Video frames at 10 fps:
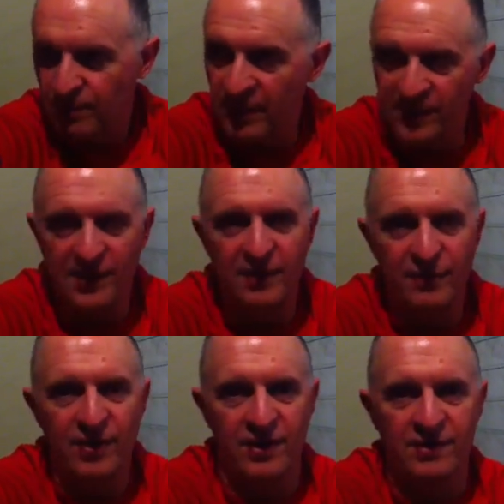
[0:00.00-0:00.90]
by
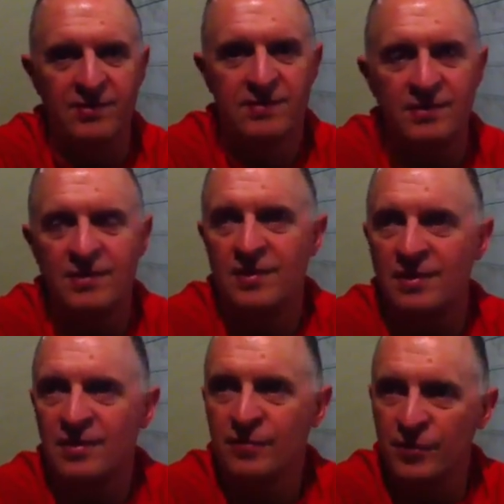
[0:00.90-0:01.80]
delivering
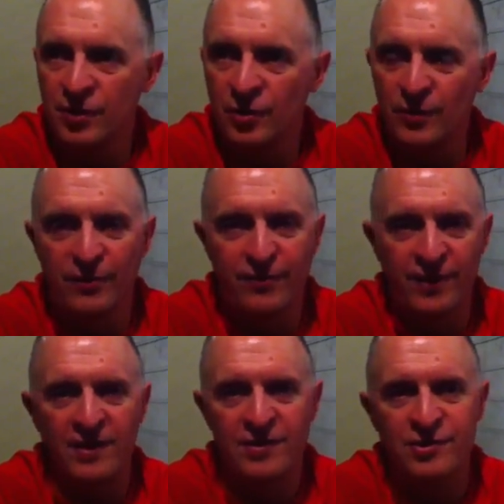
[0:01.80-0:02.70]
for you the
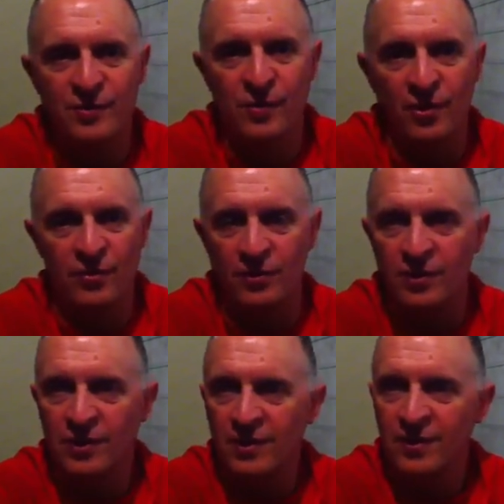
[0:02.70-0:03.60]
finish tomorrow.
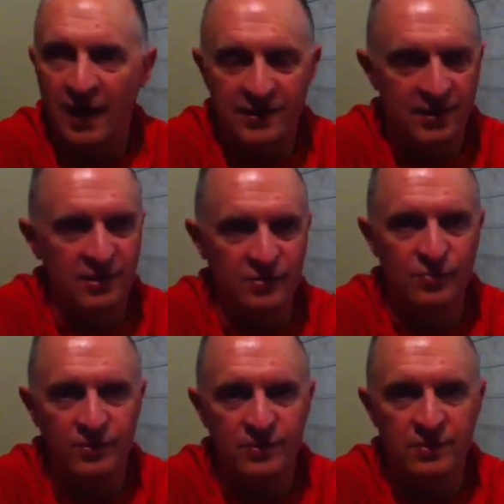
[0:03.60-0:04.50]
That is
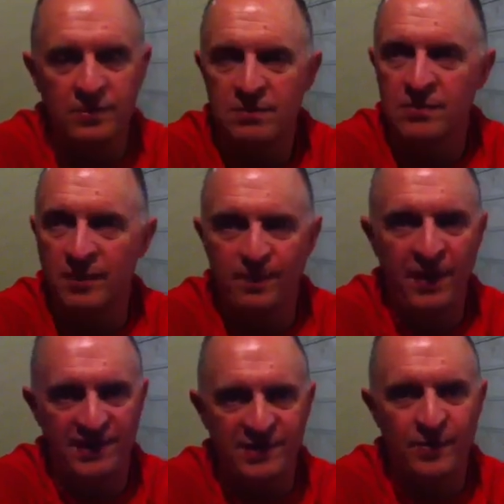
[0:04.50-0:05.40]
the
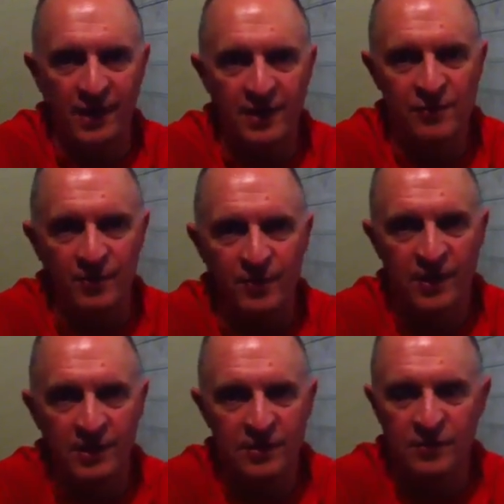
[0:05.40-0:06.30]
best way I can
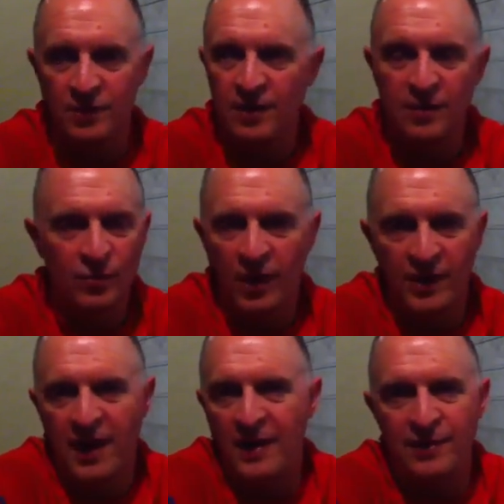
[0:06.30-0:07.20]
repay you.
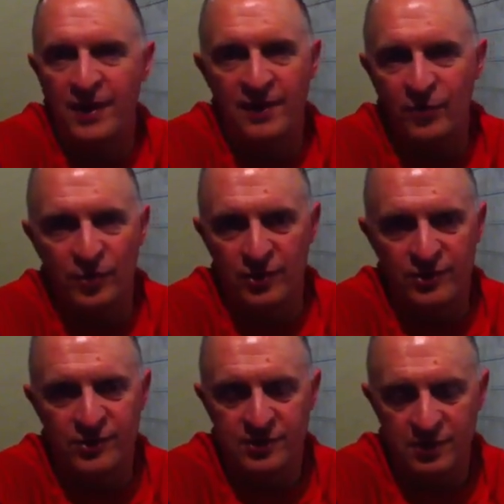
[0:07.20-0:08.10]
I can't think of
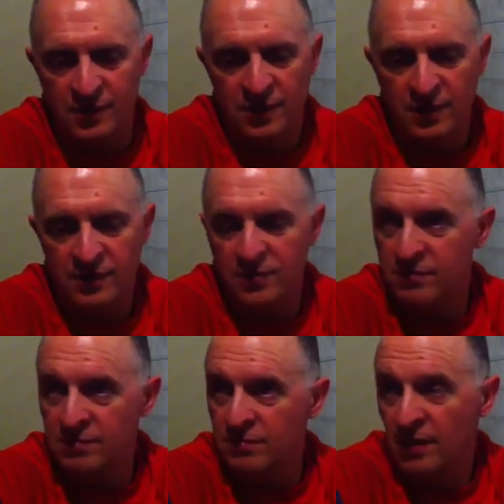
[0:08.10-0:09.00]
words.
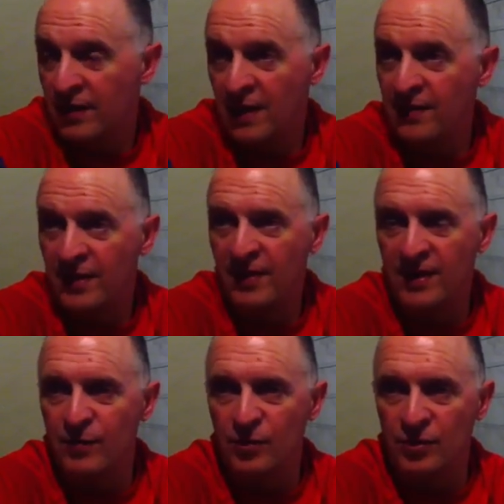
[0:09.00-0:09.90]
I can't think of
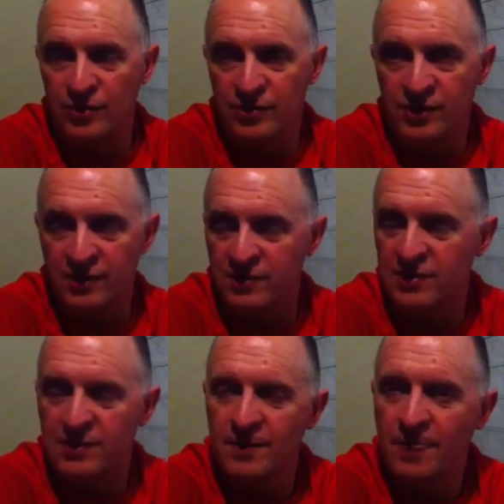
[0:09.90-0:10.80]
any words that
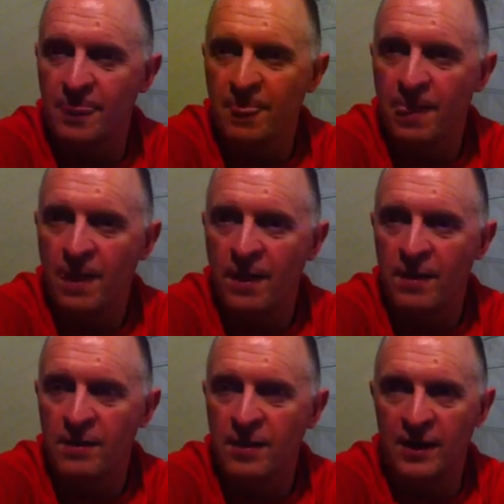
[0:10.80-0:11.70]

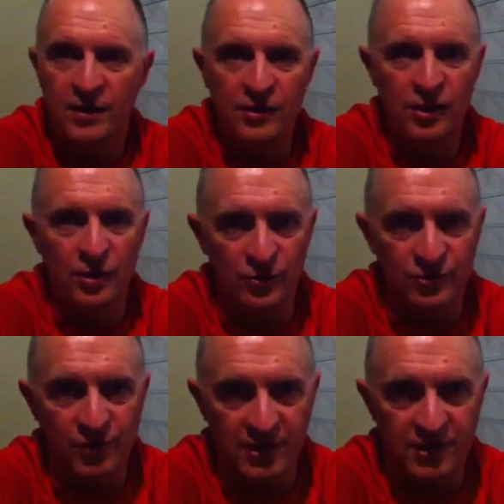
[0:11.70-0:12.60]
I can use
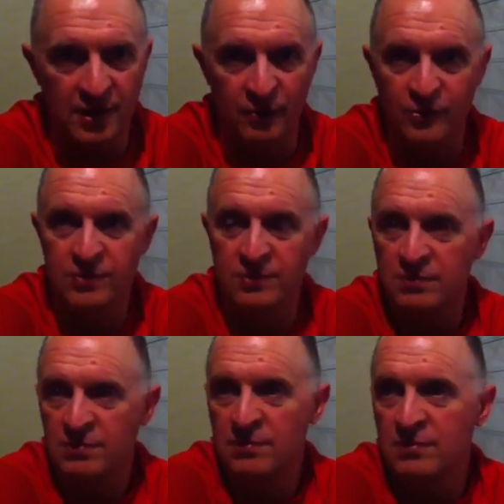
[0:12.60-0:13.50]
right now
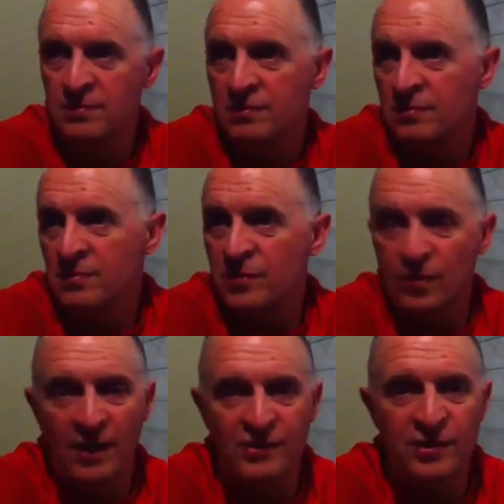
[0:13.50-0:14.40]

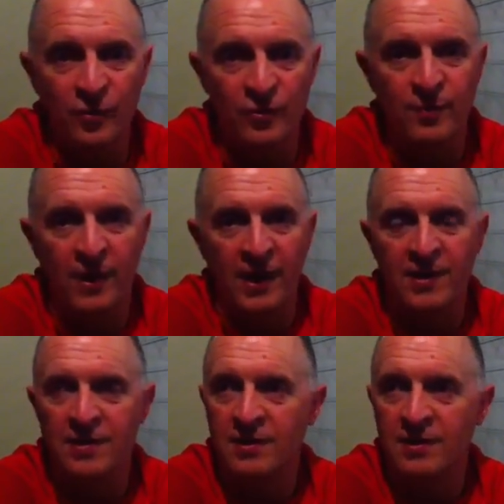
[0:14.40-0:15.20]
to answer those back.